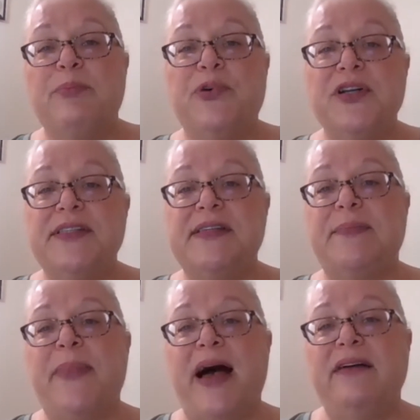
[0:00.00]
put
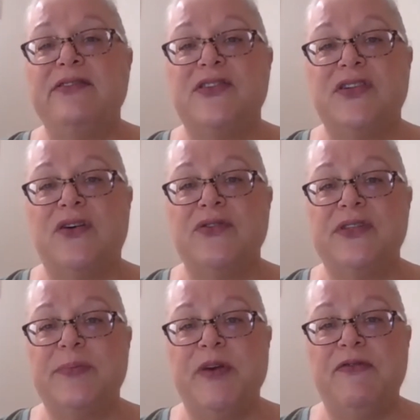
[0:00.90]
some
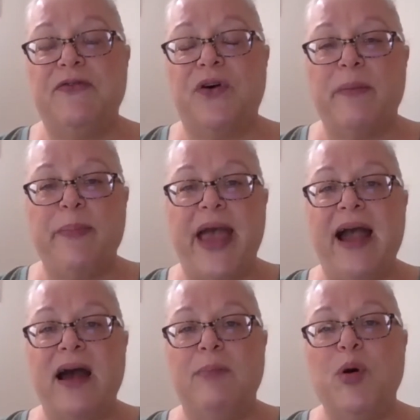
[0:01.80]
milestones before it.
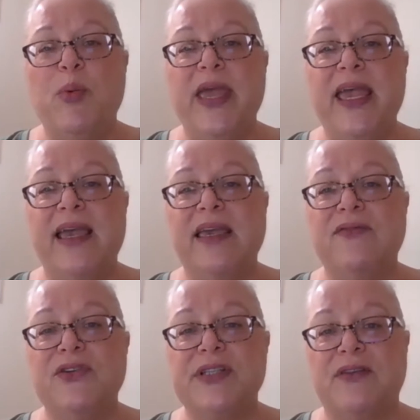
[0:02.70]
Back up a week and
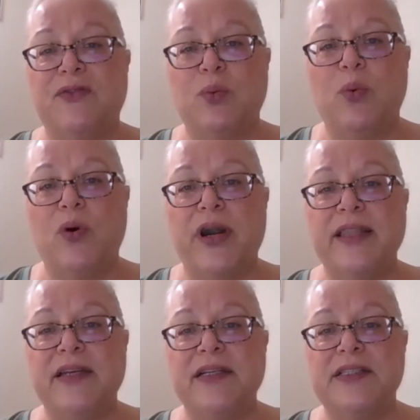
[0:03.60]
give yourself a
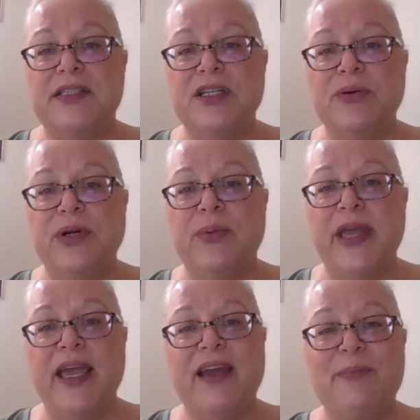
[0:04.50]
warning that it's due in a
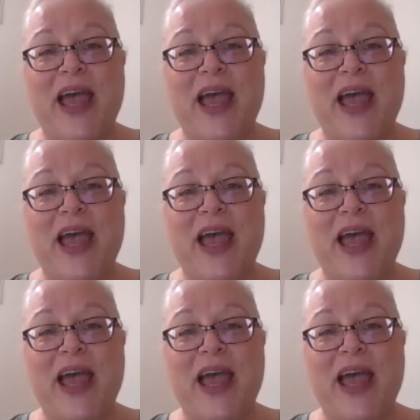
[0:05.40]
week.